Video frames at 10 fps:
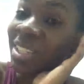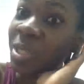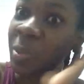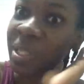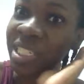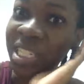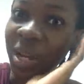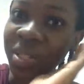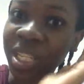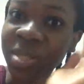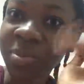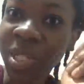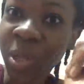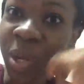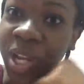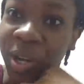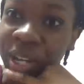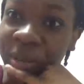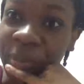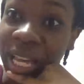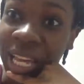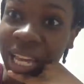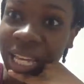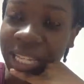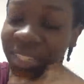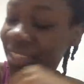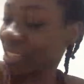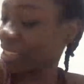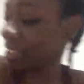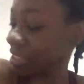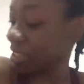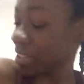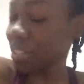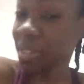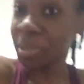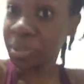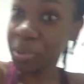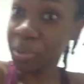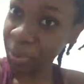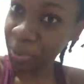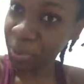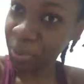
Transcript: So much doubt has been going on in my head. Whew,